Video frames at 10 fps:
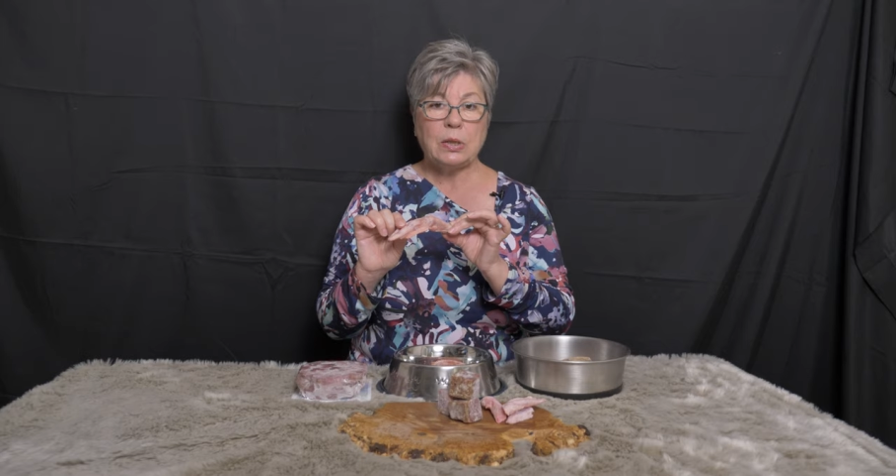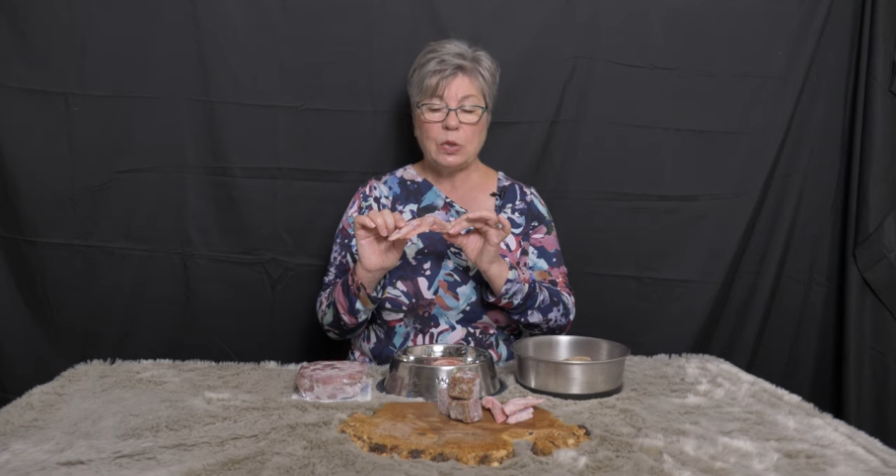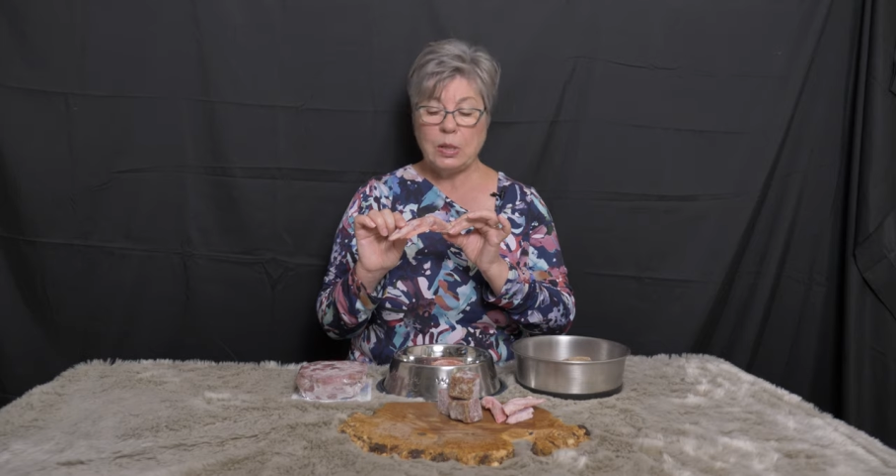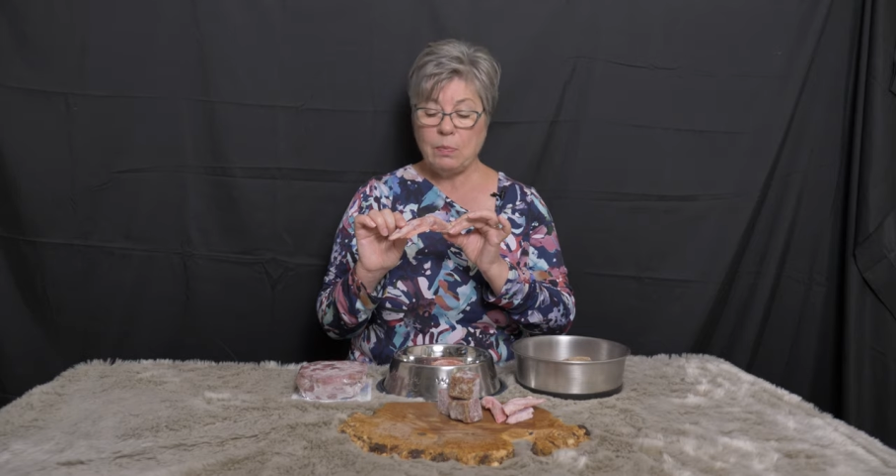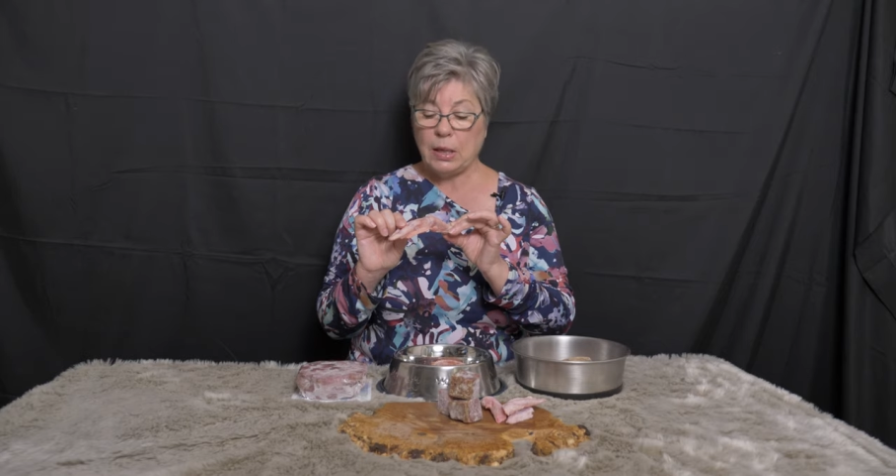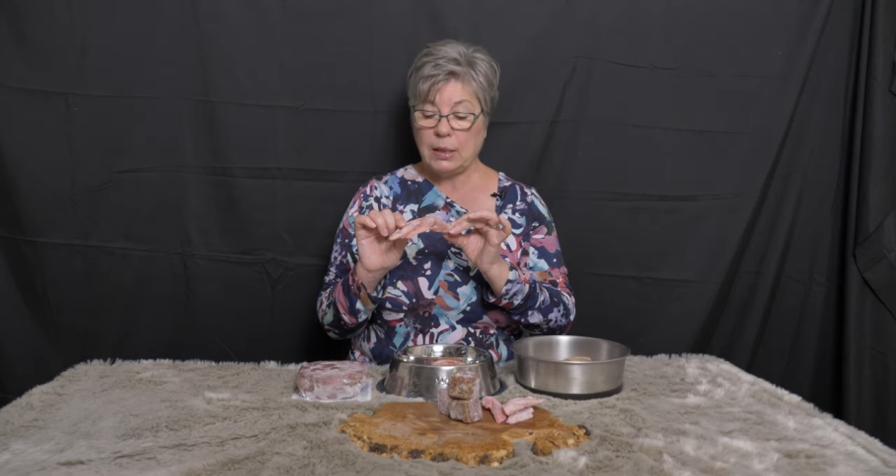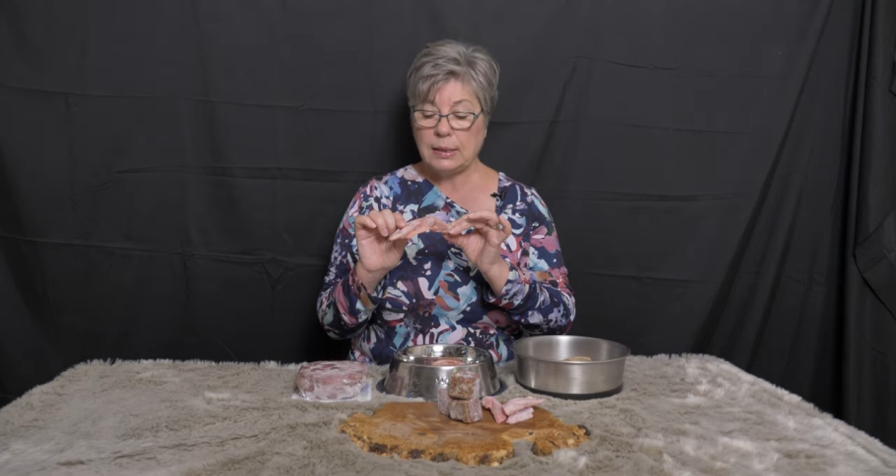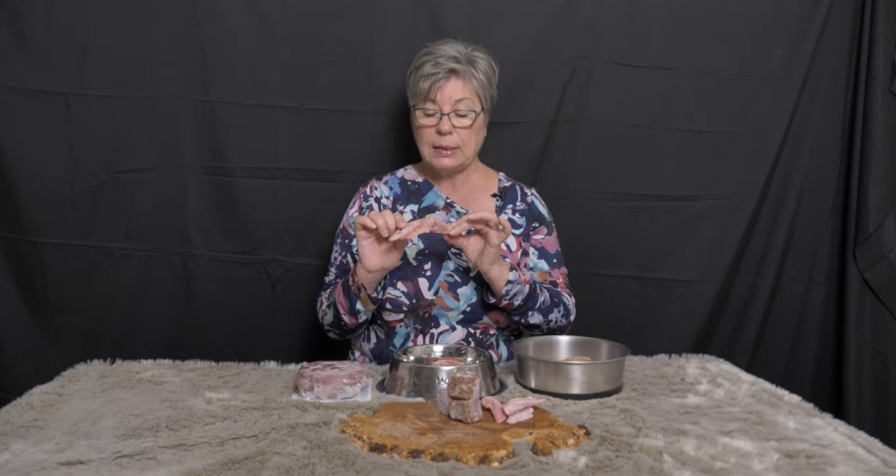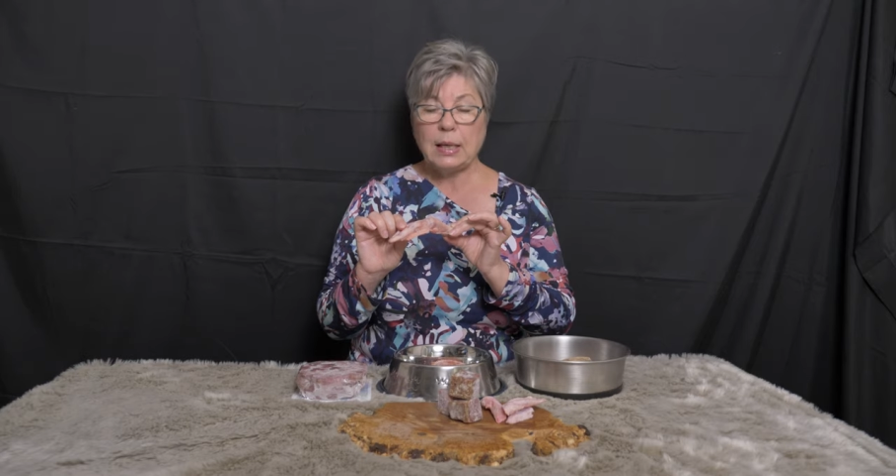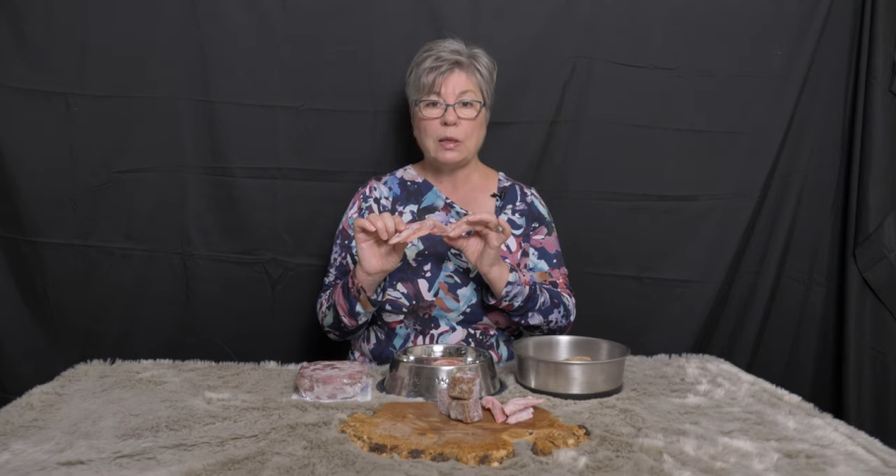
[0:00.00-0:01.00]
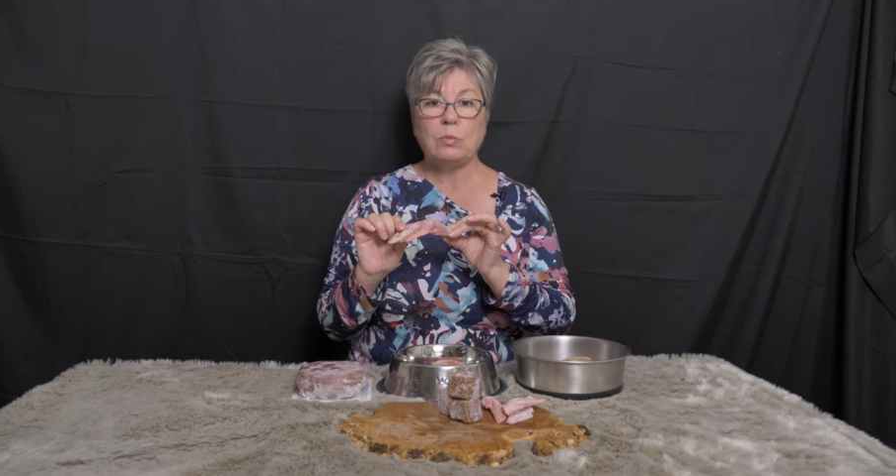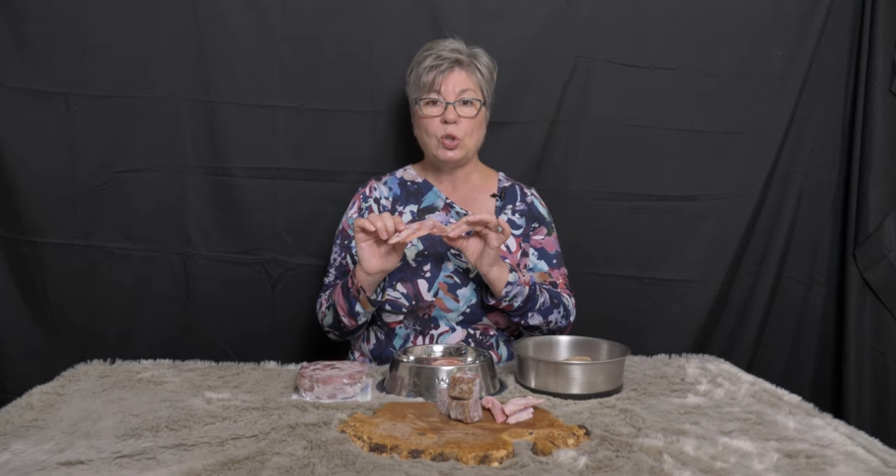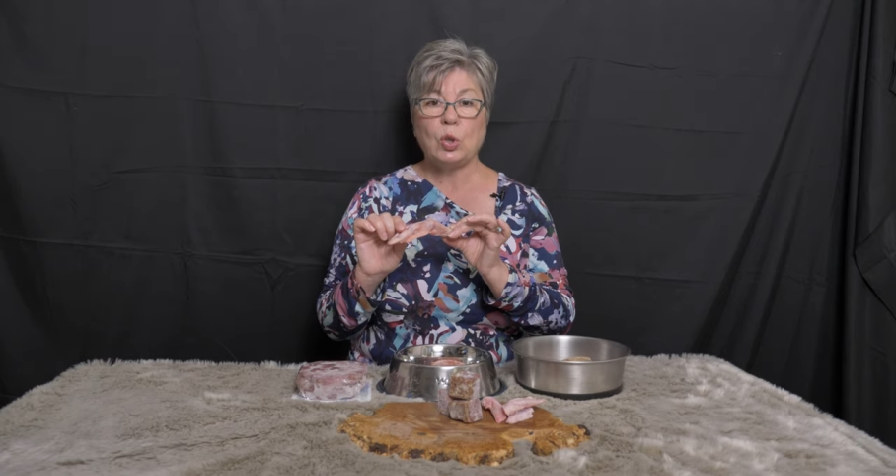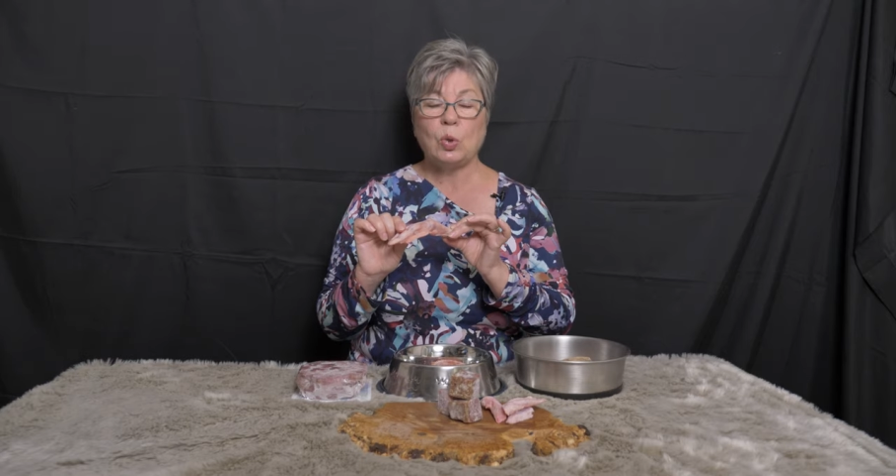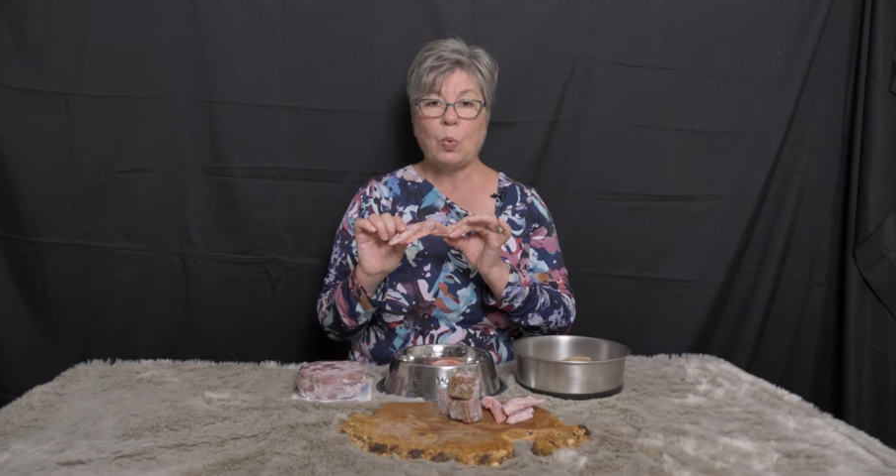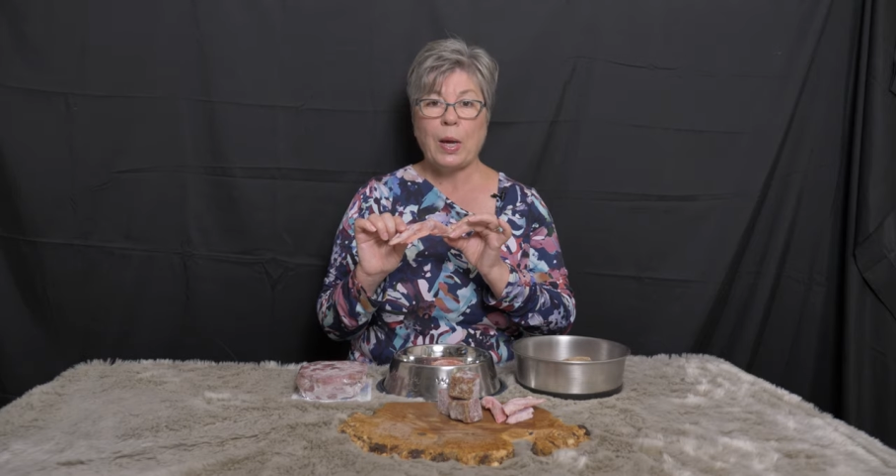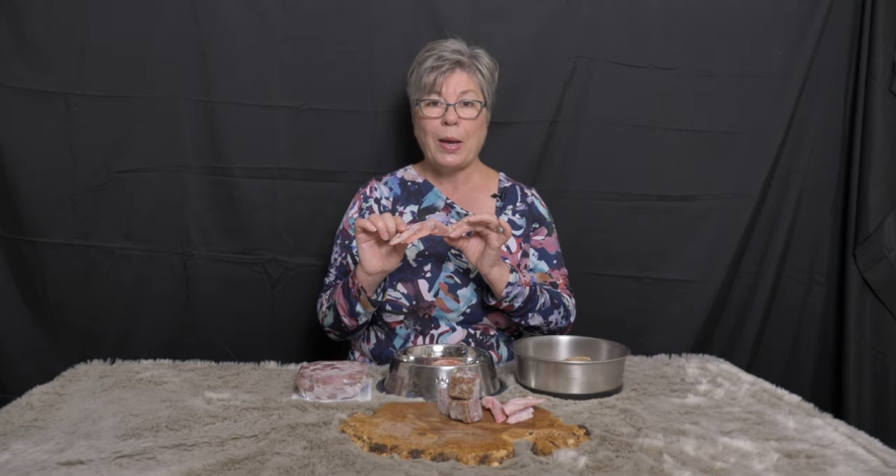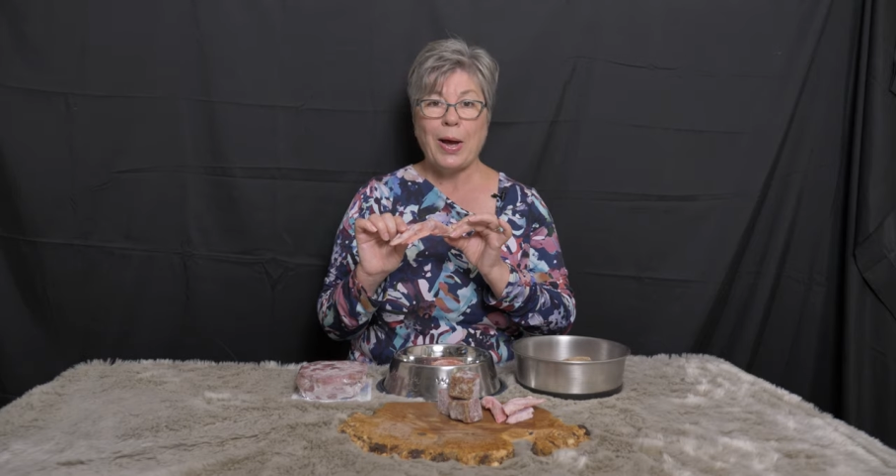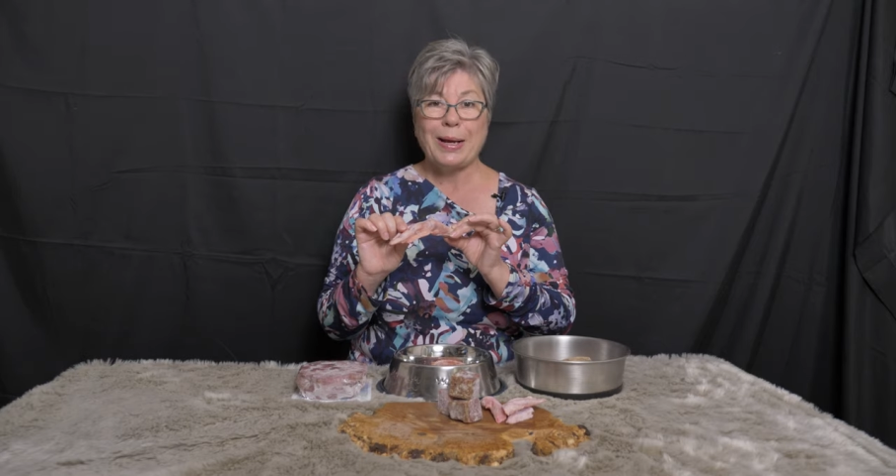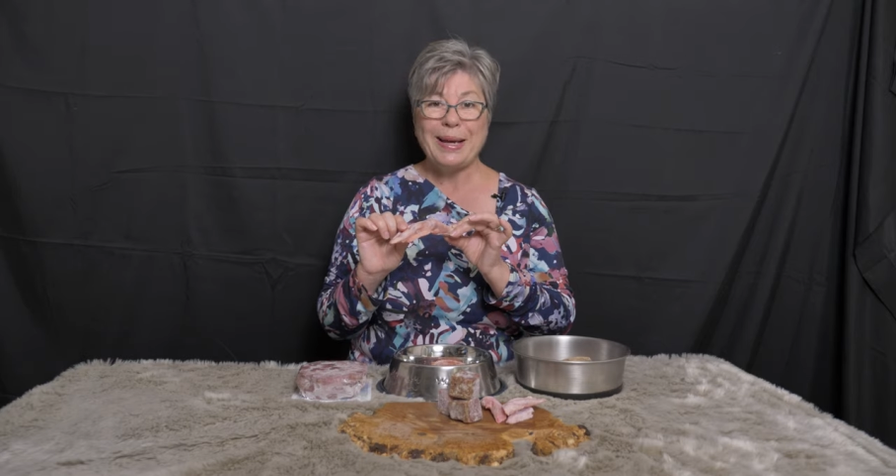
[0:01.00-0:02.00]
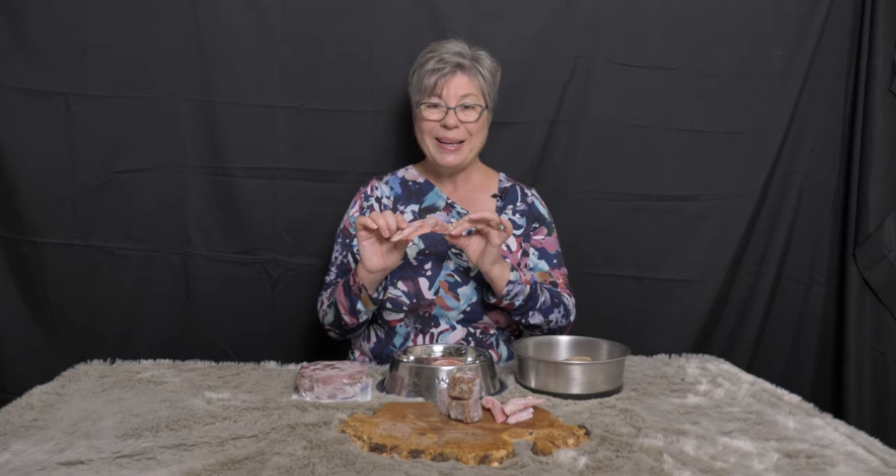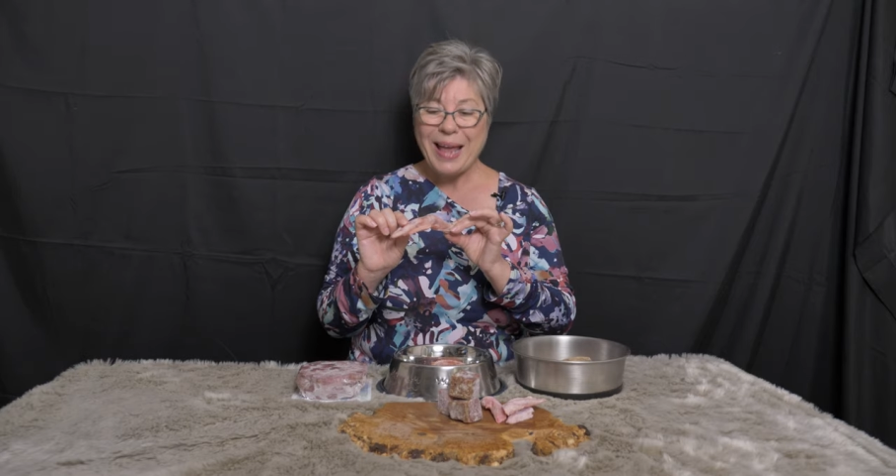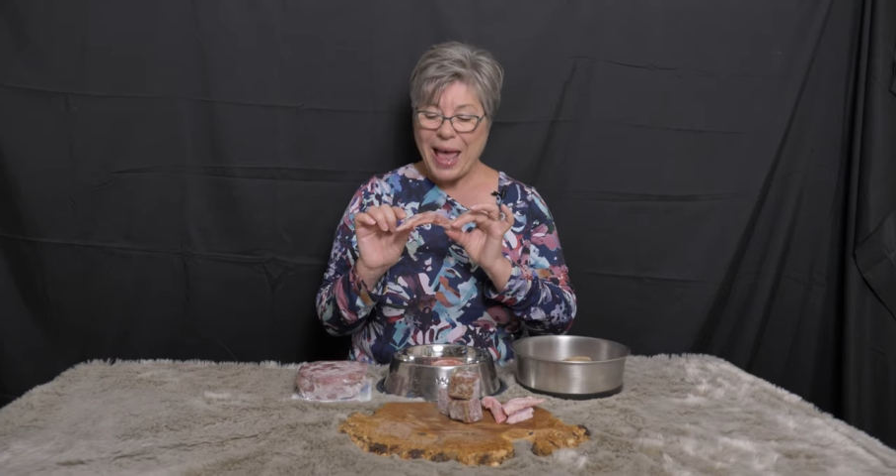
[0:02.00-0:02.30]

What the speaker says: 30 minutes, let them chew away on it.